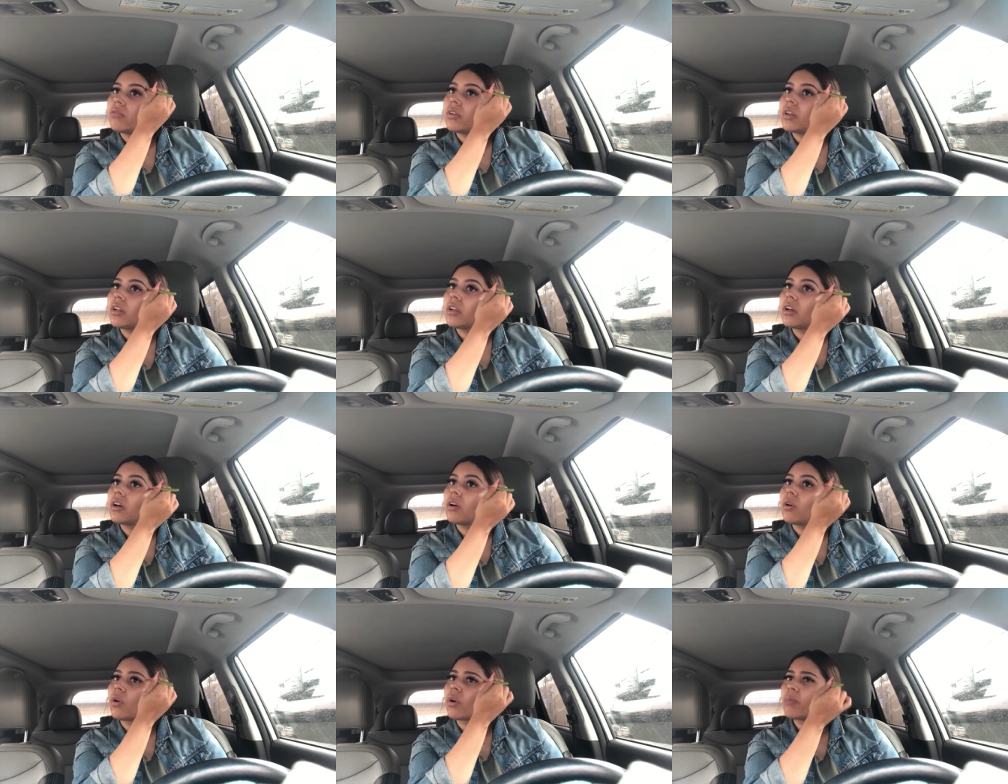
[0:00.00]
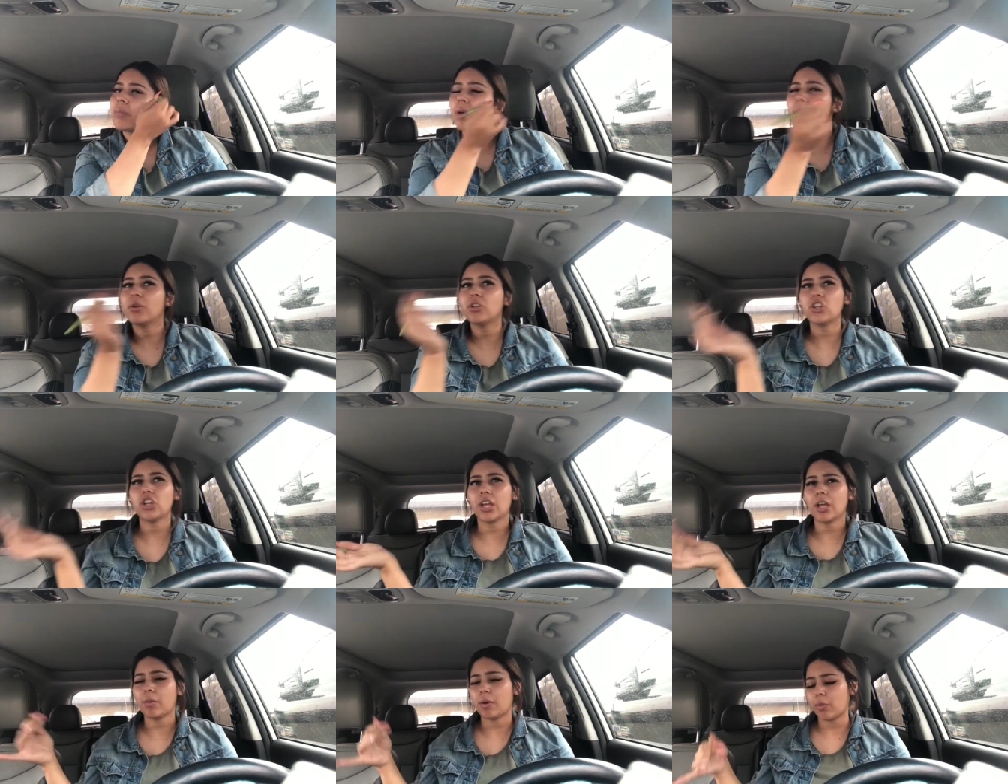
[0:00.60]
video, or maybe
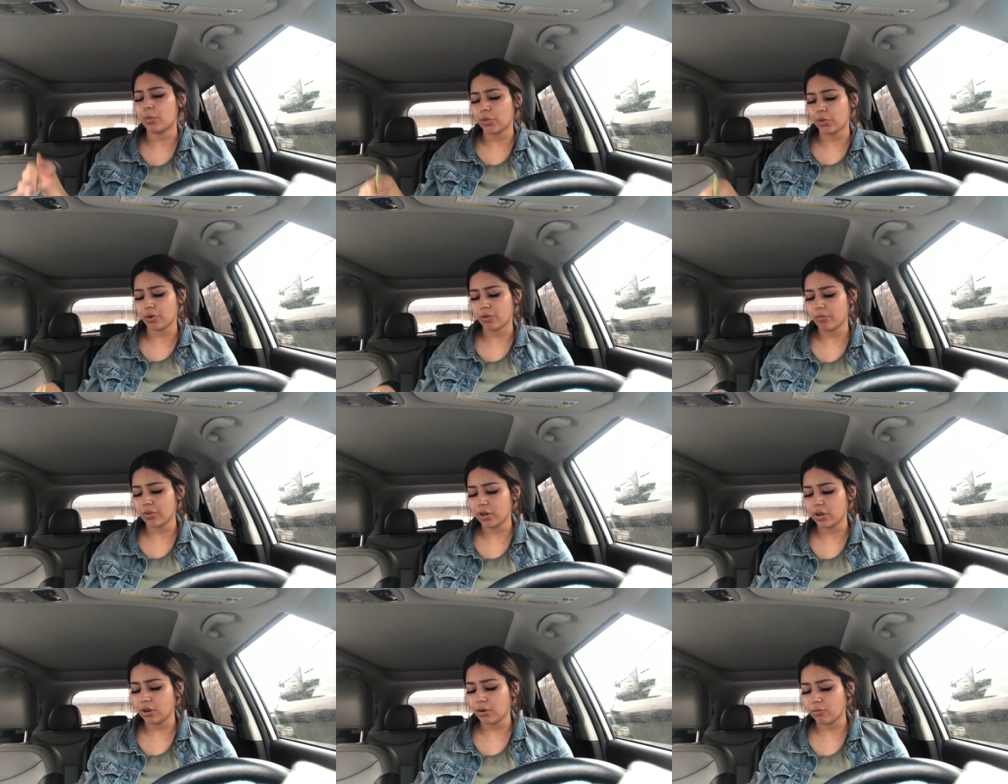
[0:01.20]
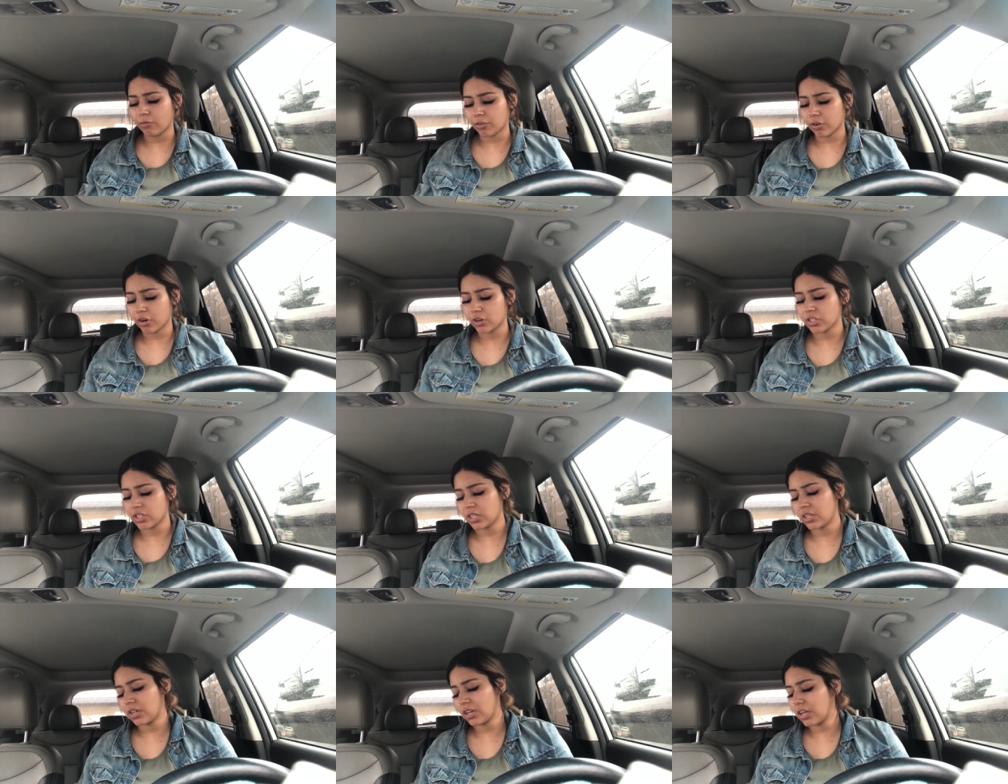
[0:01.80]
she came out with her video
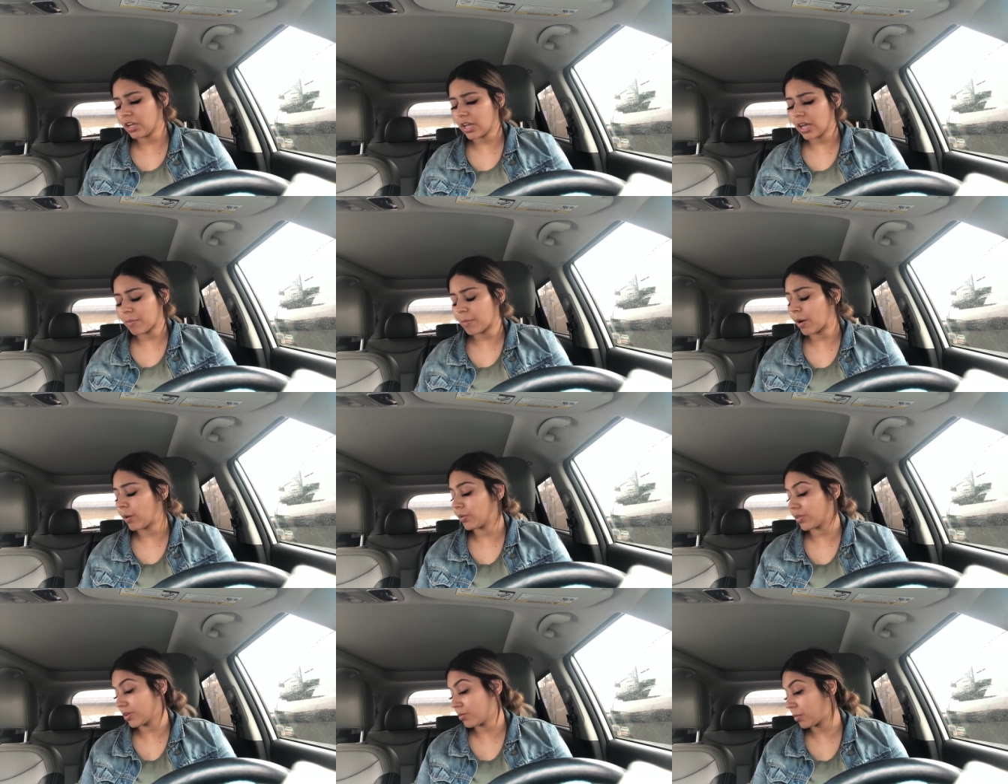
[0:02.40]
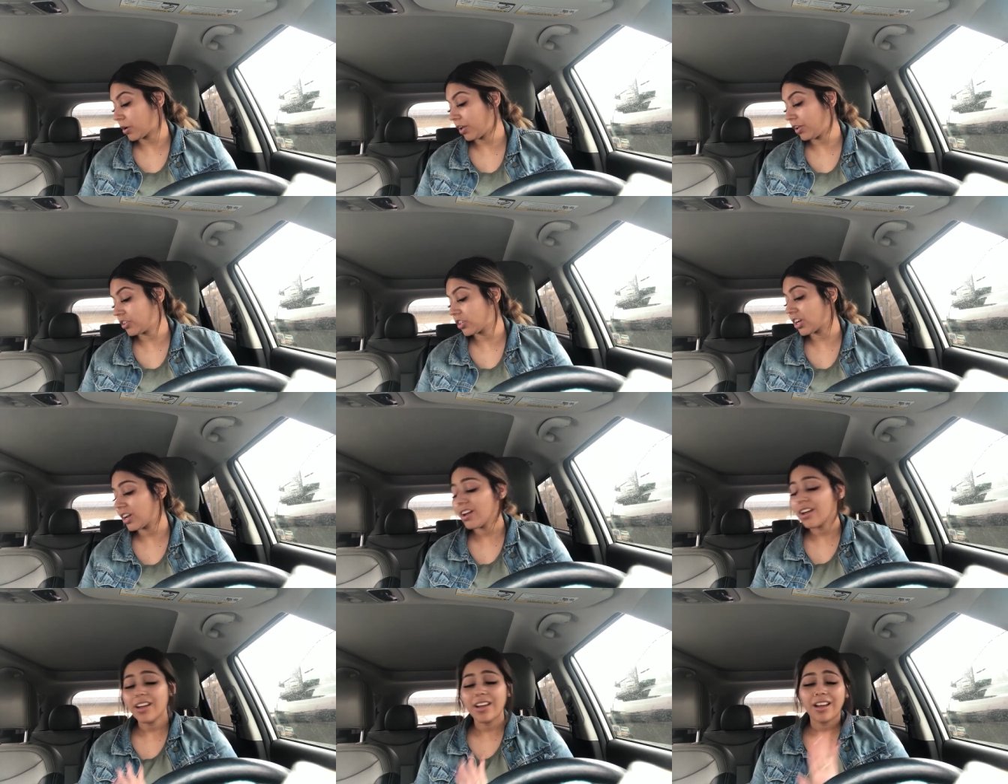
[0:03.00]
first and then he came out with an
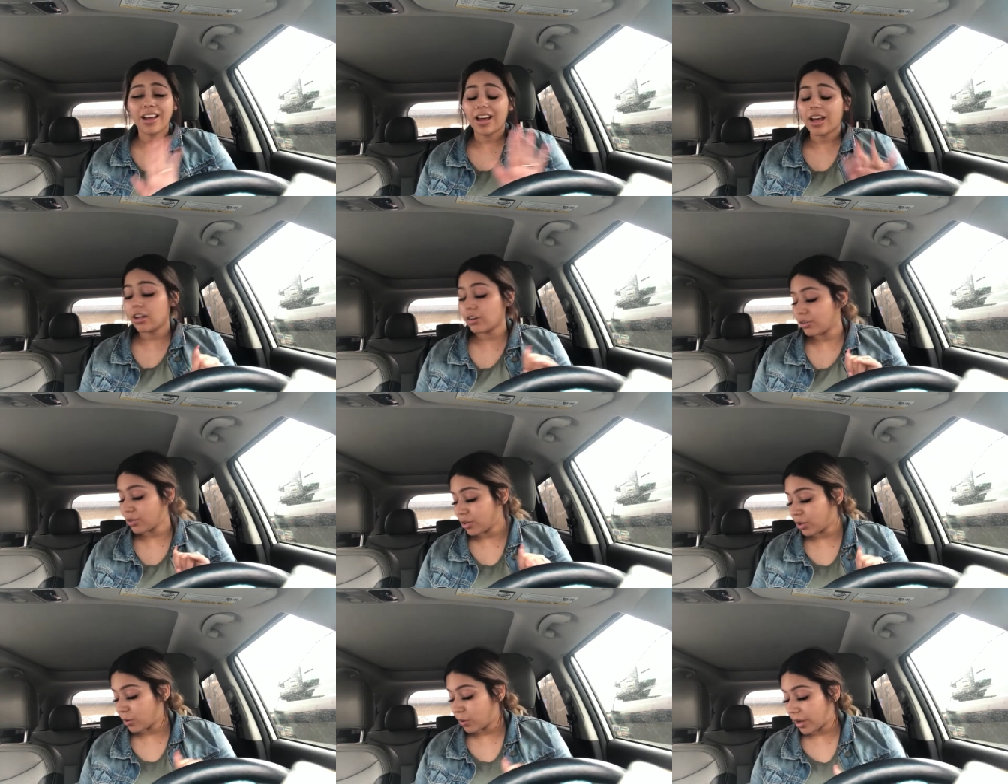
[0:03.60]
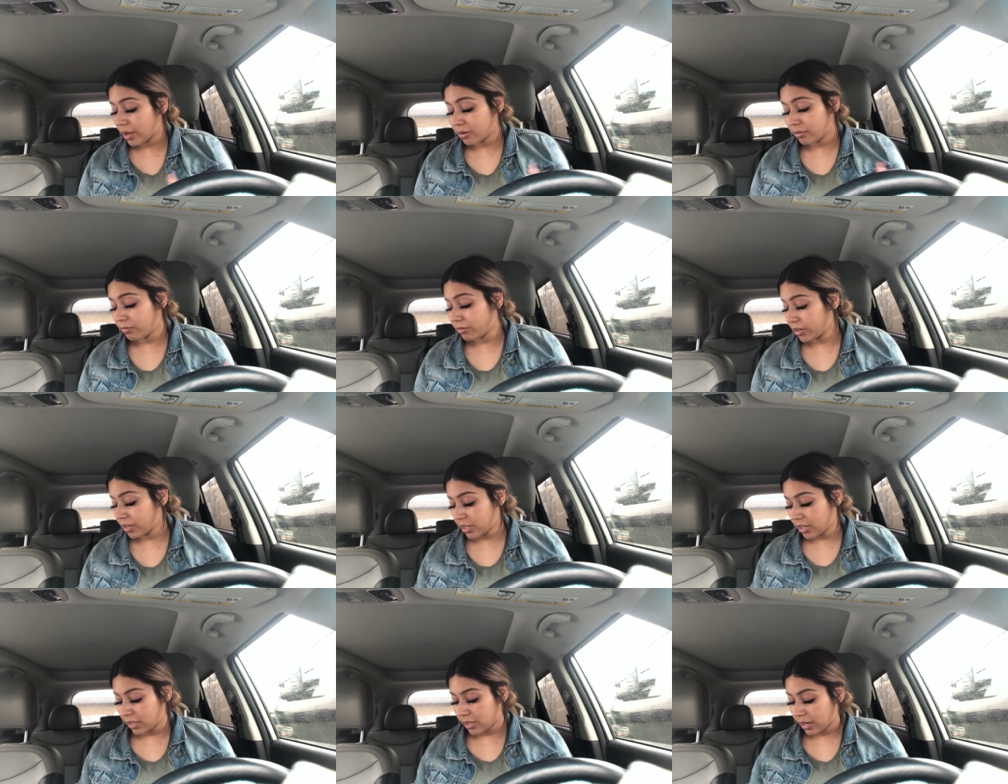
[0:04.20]
apology. I don't know. I don't
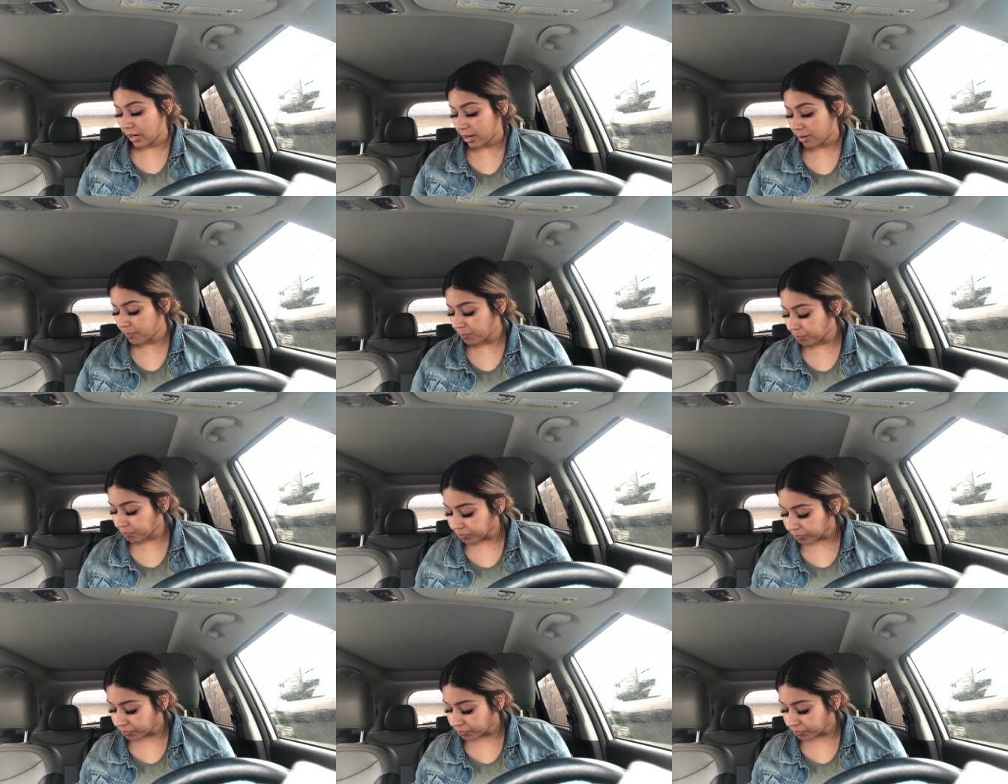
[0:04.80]
fucking care.